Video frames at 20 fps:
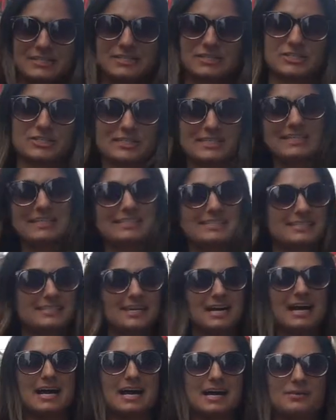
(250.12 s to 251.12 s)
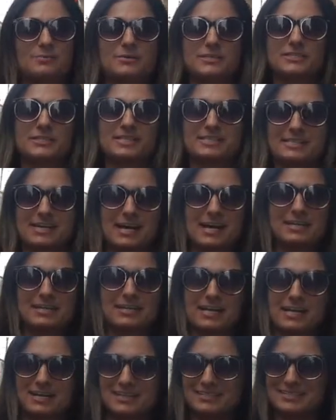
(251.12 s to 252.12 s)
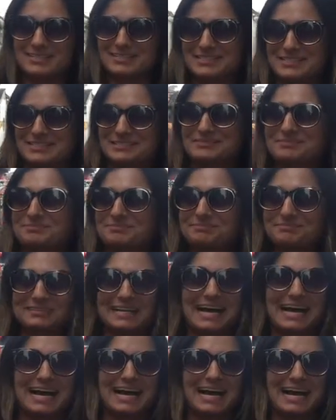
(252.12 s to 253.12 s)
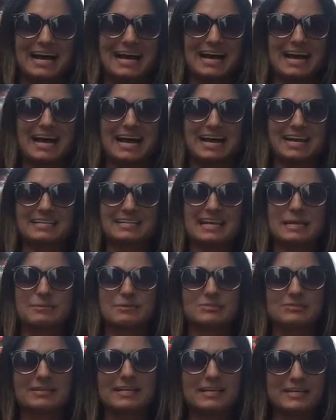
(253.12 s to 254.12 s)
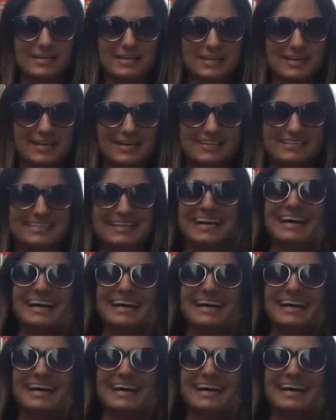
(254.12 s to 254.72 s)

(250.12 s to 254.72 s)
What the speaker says: Street. We just had lunch. It was really good.